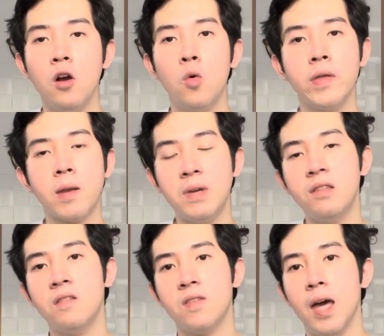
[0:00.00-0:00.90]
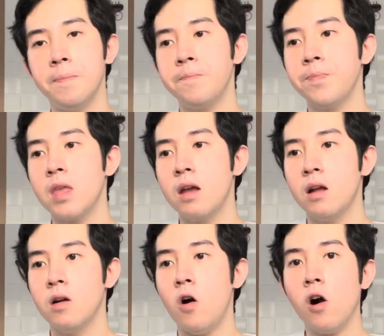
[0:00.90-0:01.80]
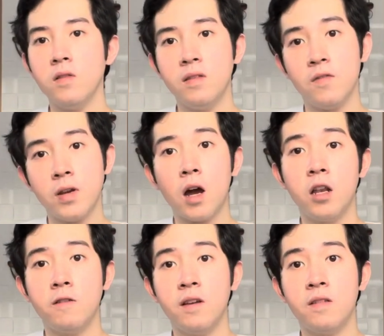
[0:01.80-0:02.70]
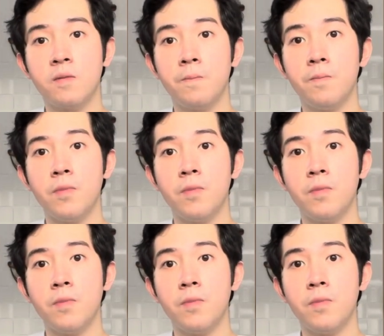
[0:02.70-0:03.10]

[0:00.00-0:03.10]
What that means is that all these different countries